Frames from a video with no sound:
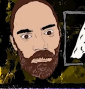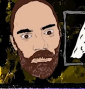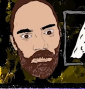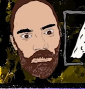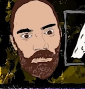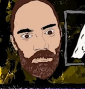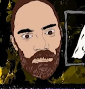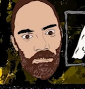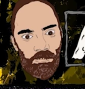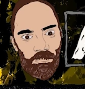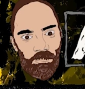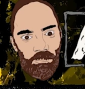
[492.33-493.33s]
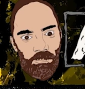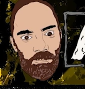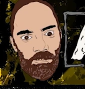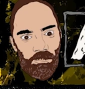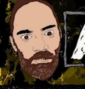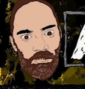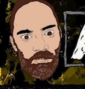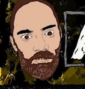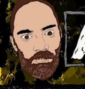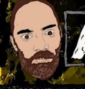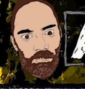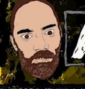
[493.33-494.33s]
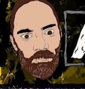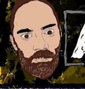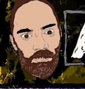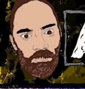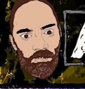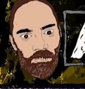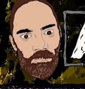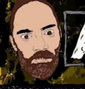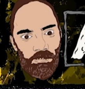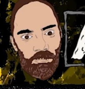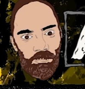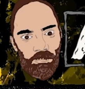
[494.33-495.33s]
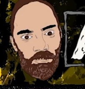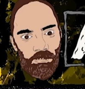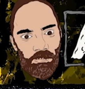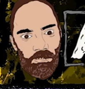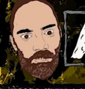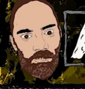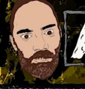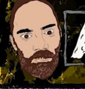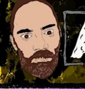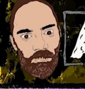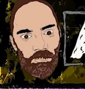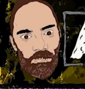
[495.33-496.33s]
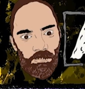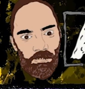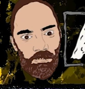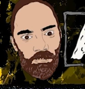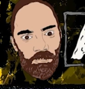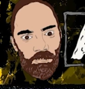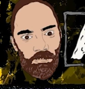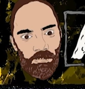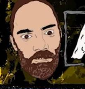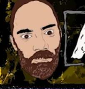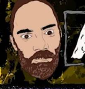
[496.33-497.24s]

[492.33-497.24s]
(silent)